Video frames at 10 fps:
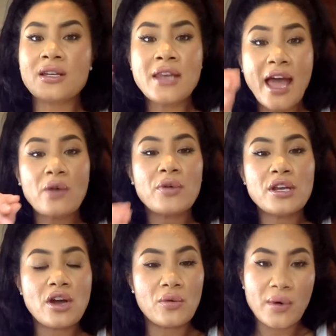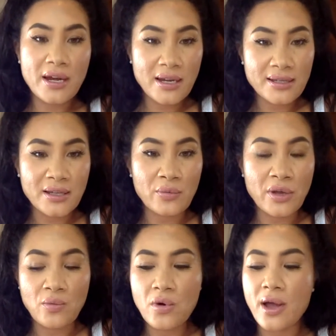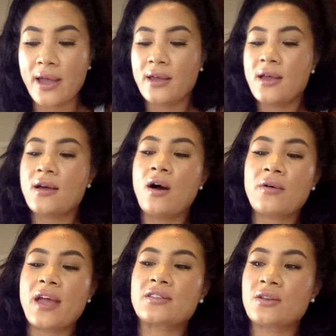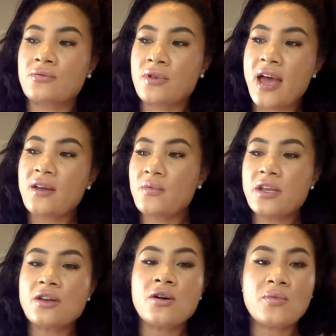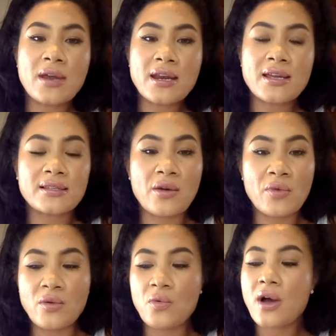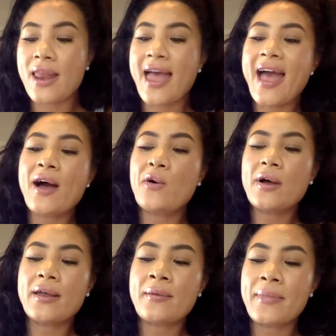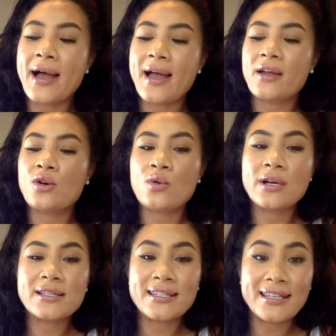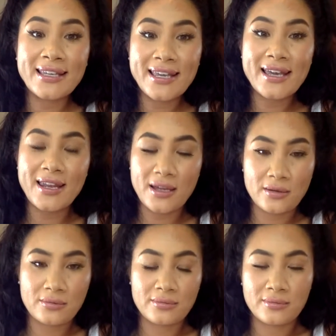now we know what it is that we want. Okay, so now that we know what it is that we want, how am I going to get it?